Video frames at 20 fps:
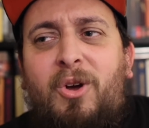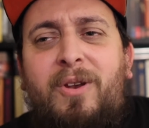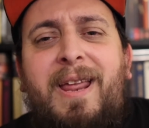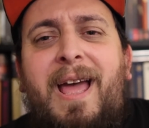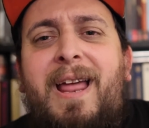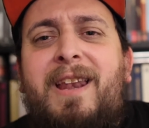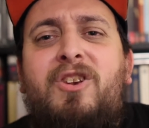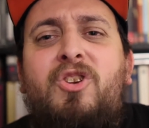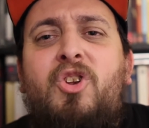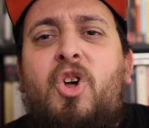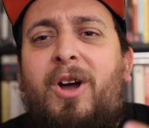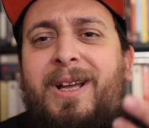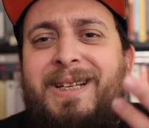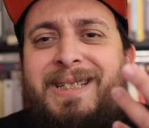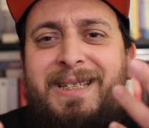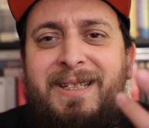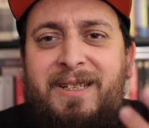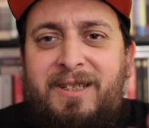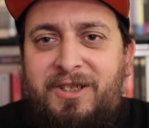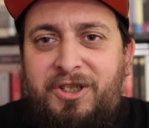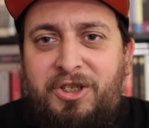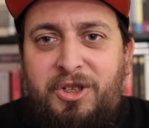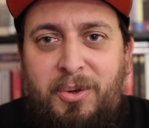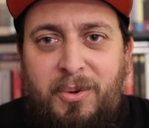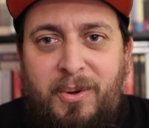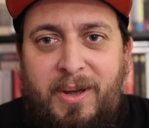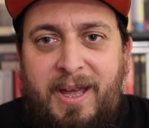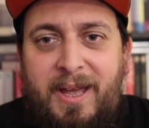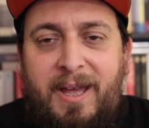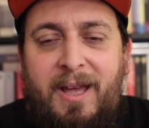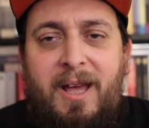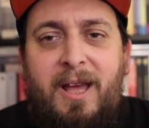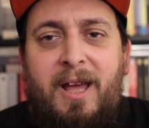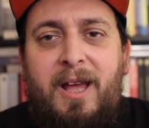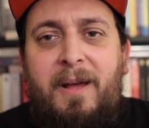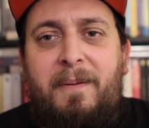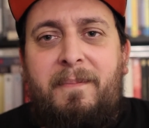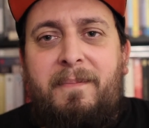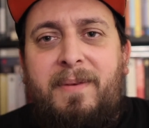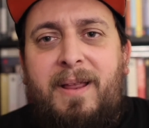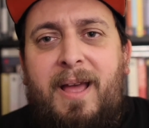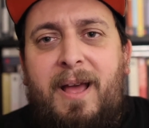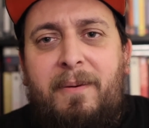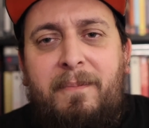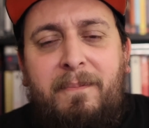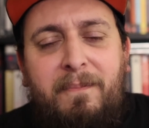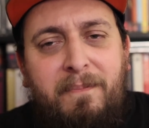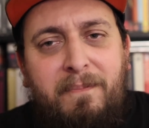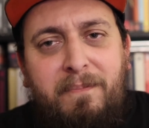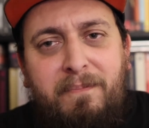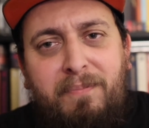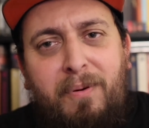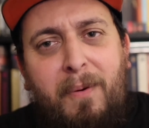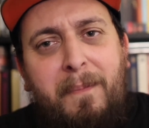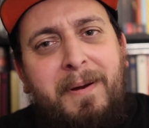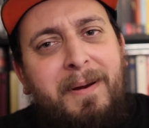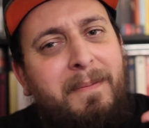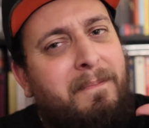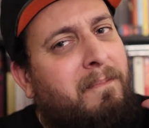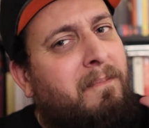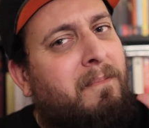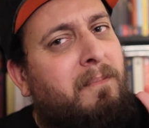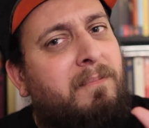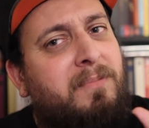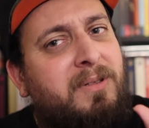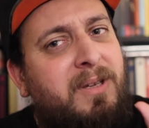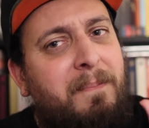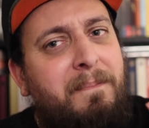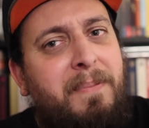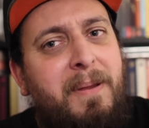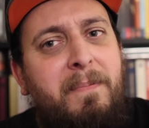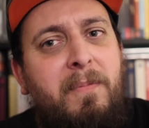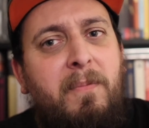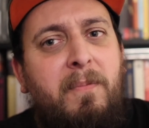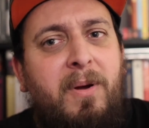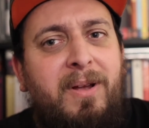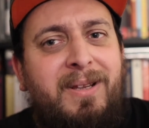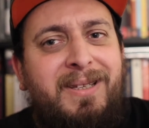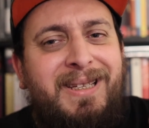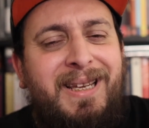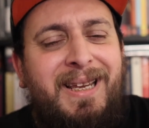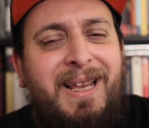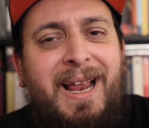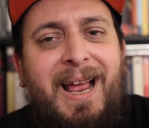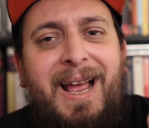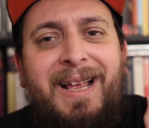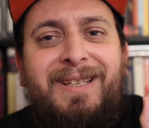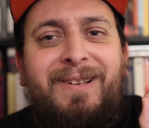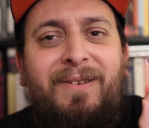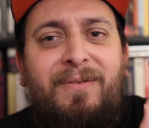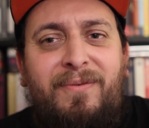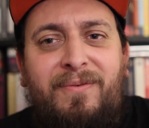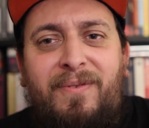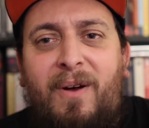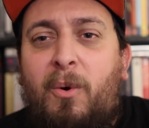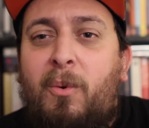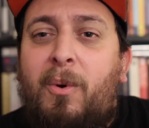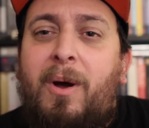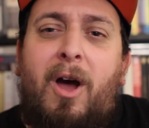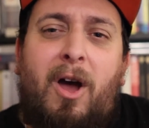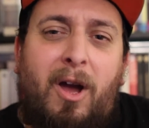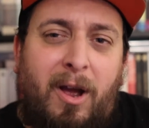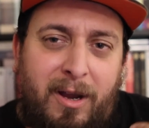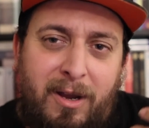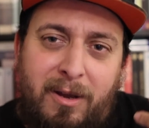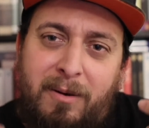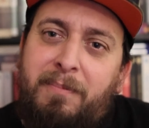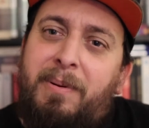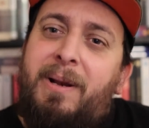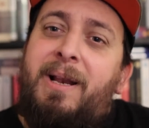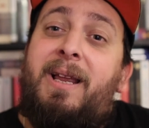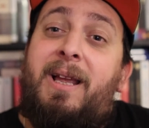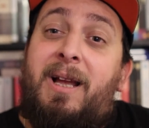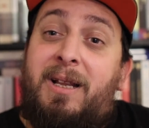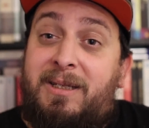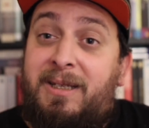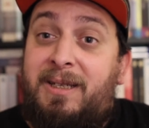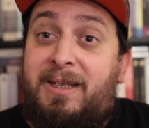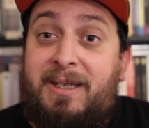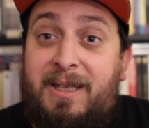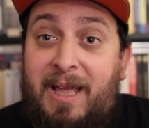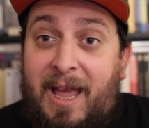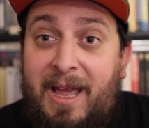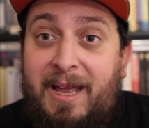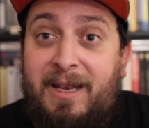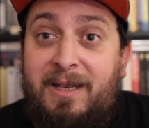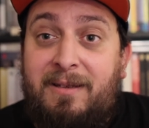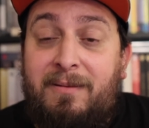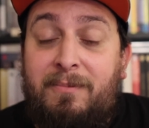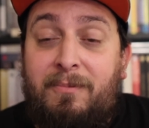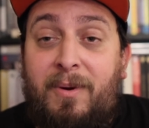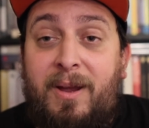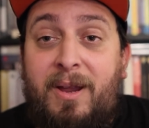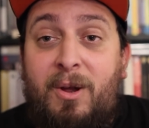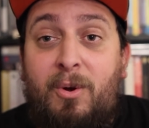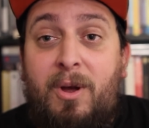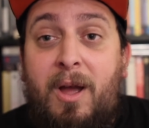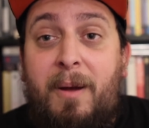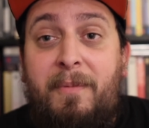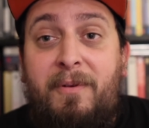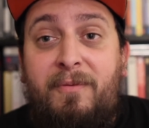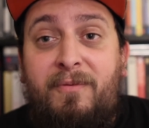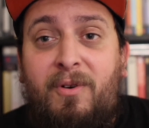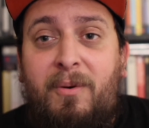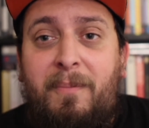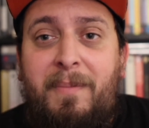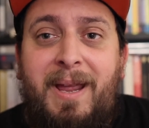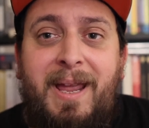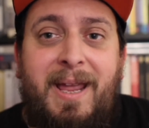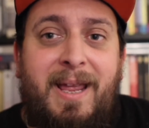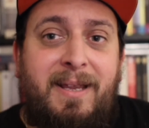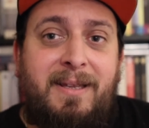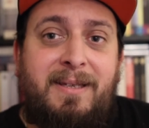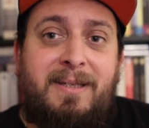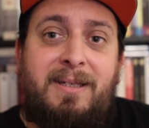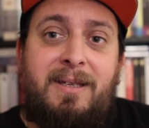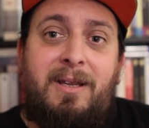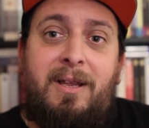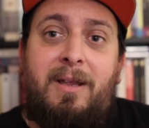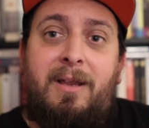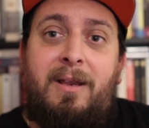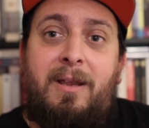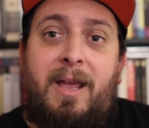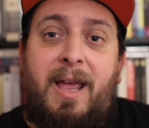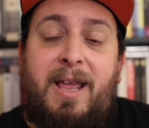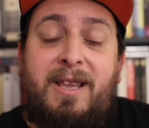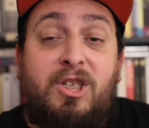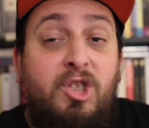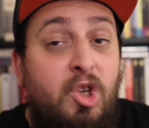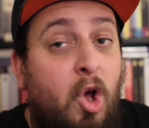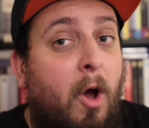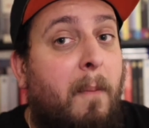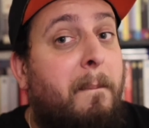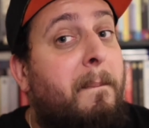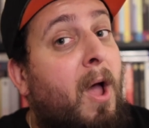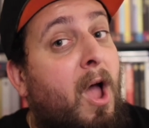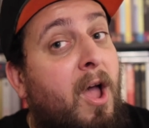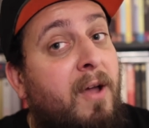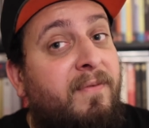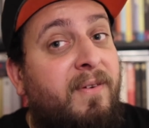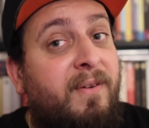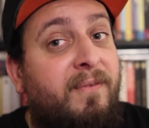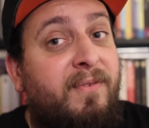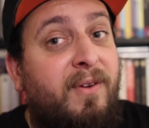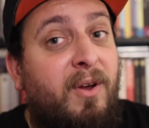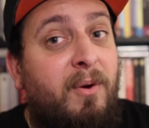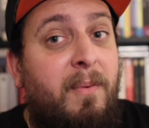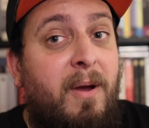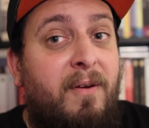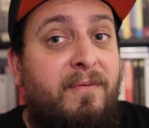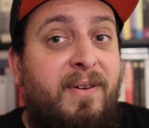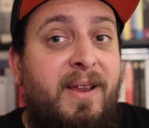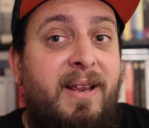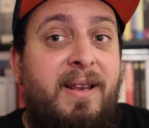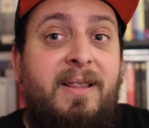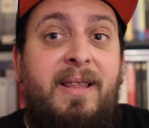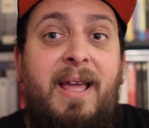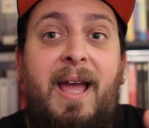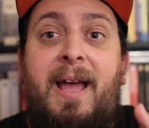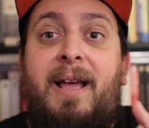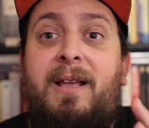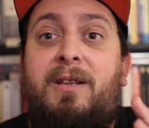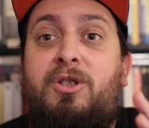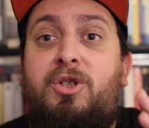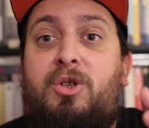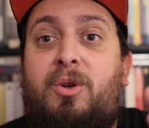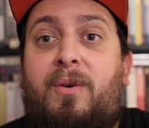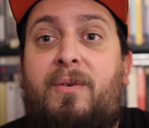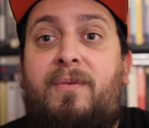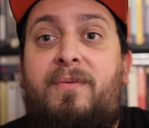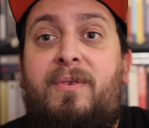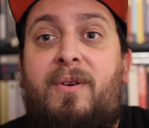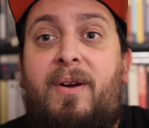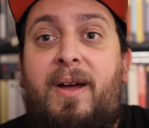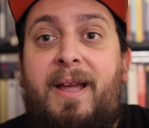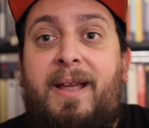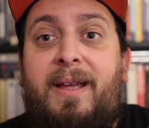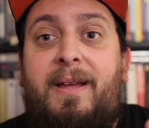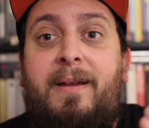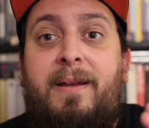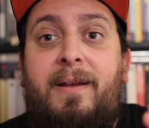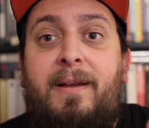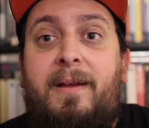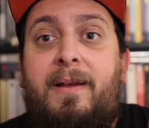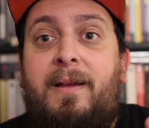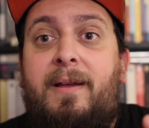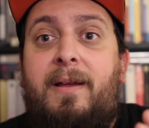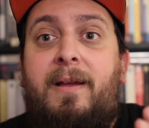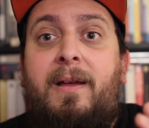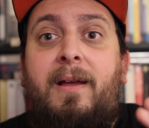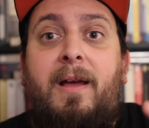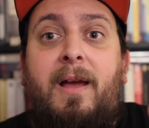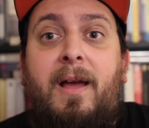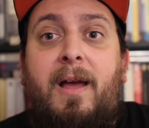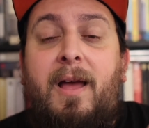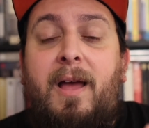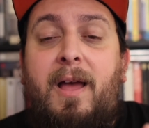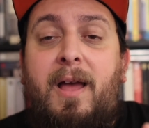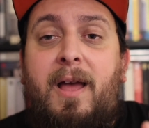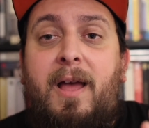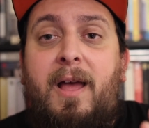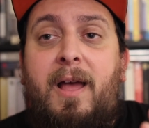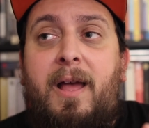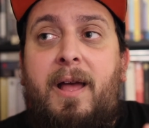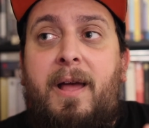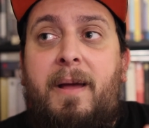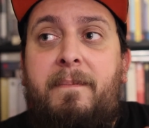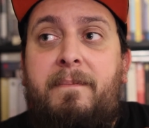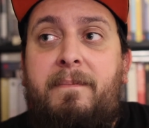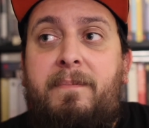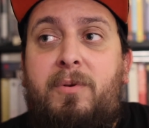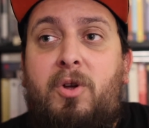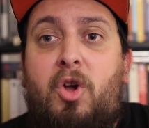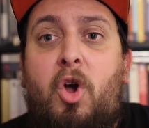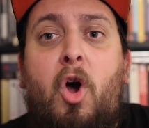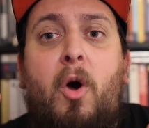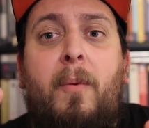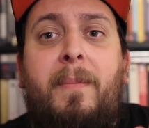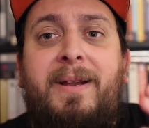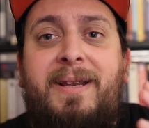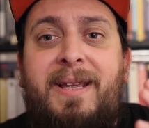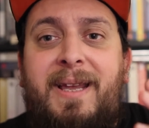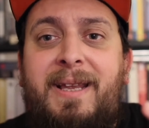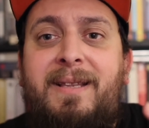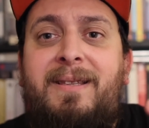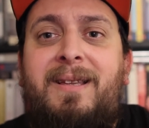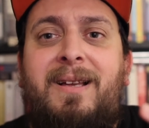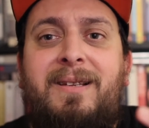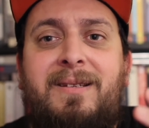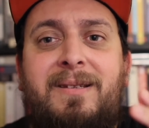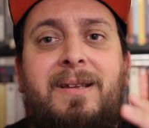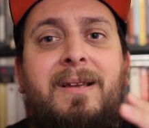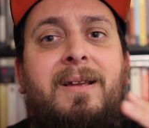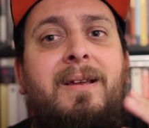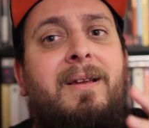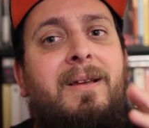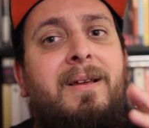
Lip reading: that niceness to it. Now, probably some people might see that as a fault. I completely understand where you're coming from. It's not a perfect film. I think that sort of like comedy does